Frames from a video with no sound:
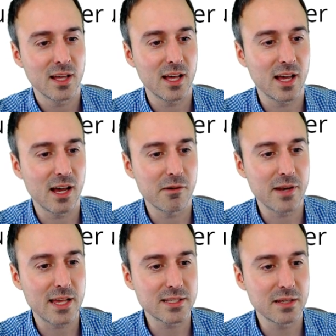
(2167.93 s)
Uh, I would
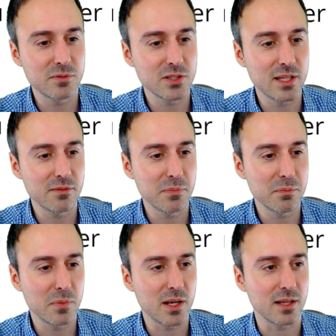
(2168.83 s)
ask him to give me
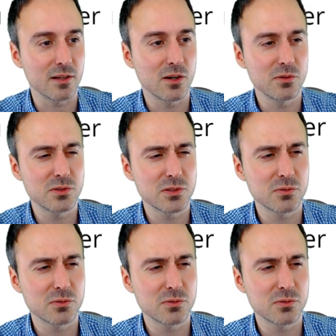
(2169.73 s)
money. Ghosts?